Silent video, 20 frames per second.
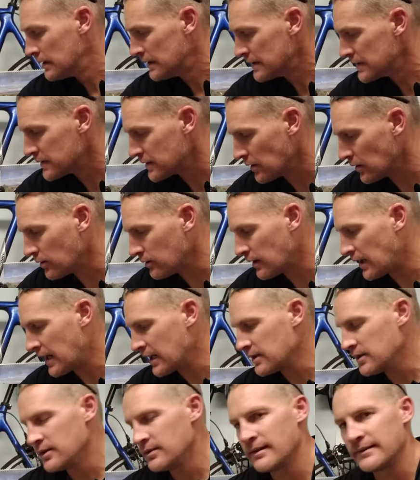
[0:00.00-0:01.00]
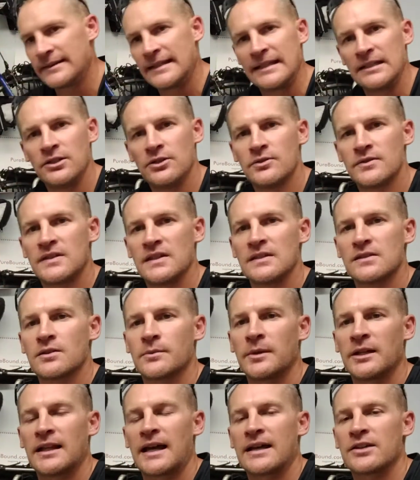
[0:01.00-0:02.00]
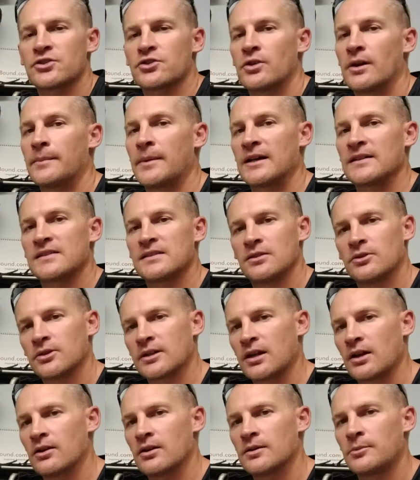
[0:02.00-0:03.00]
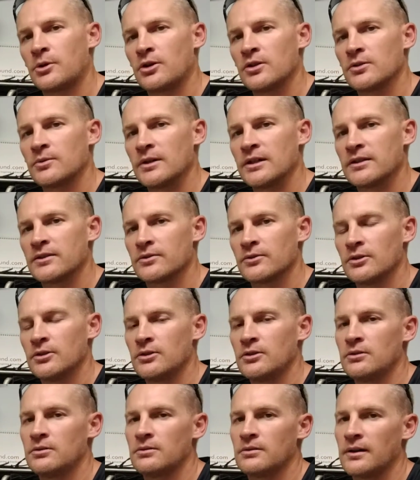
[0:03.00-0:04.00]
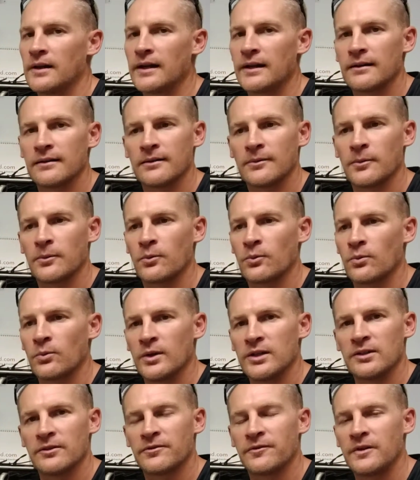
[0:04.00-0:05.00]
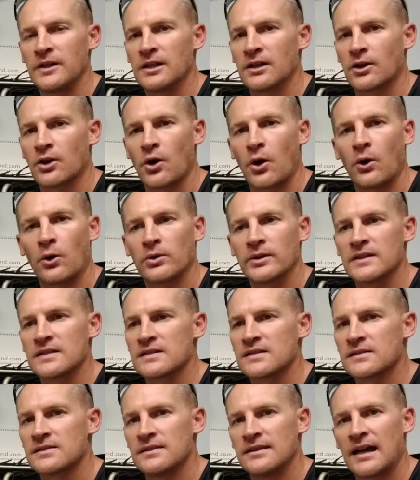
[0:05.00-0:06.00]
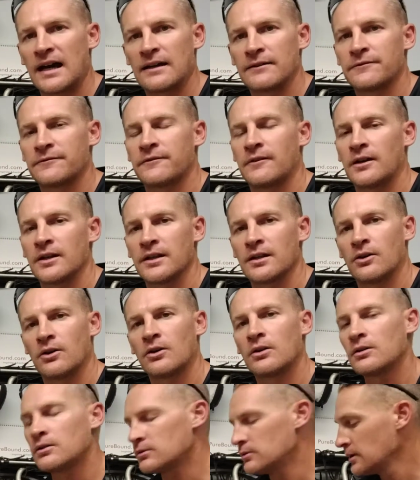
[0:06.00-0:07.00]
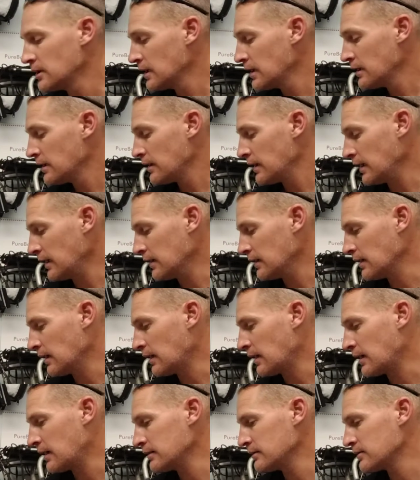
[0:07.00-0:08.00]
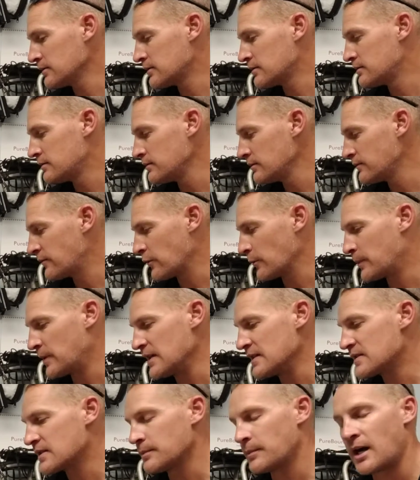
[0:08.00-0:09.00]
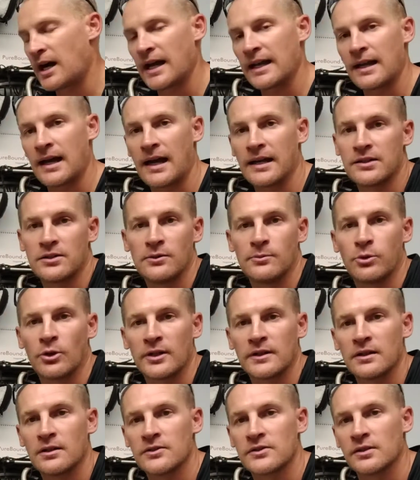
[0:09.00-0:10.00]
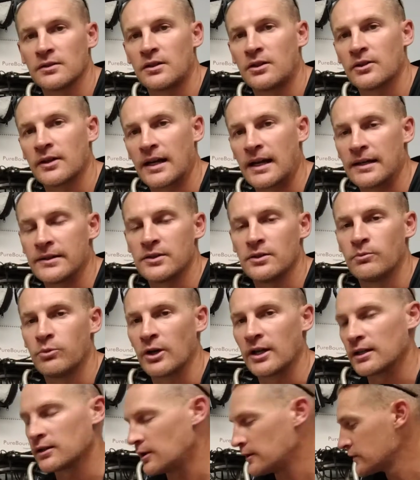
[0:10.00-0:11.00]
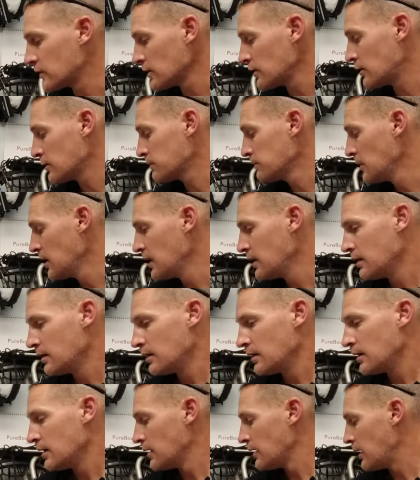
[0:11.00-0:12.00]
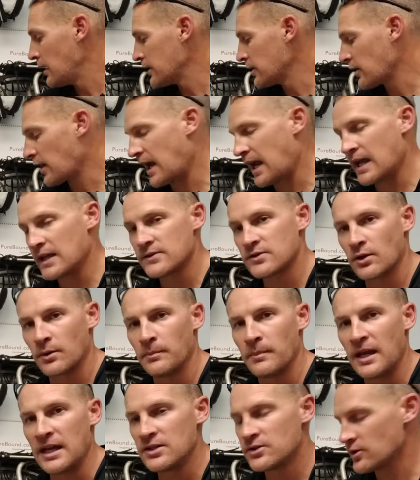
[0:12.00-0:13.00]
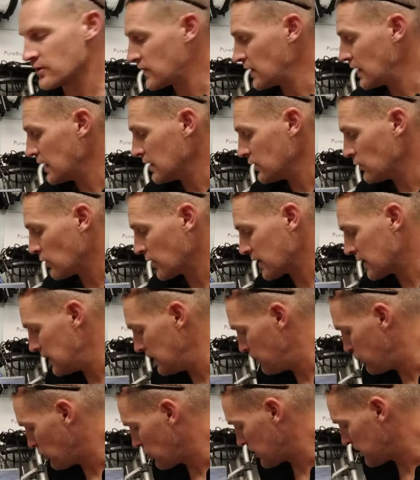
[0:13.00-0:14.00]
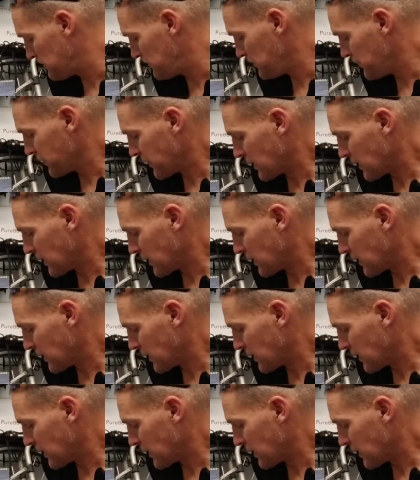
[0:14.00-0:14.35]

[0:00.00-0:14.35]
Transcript: So I didn't use these on my last trip. I still carried them all the way through. When your feet are cold, it's not fun at all. And for peace of mind, I do bring those along, and I do bring gloves along. Your hands are a major thing you want to keep warm.